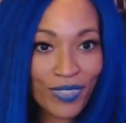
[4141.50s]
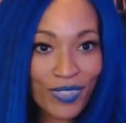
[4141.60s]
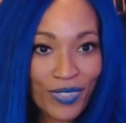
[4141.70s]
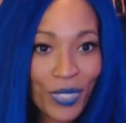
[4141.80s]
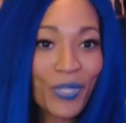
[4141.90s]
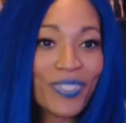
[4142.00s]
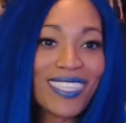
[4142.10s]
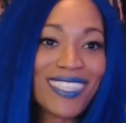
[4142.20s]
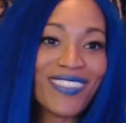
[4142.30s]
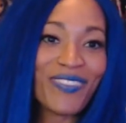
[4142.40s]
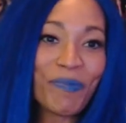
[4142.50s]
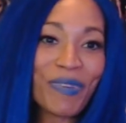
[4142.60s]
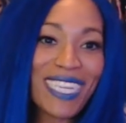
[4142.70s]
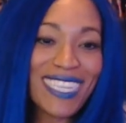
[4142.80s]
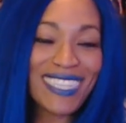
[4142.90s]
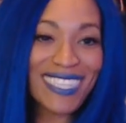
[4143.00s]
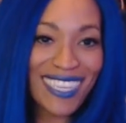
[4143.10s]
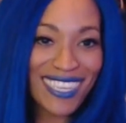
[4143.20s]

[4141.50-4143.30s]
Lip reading: You'll stick to Febreze.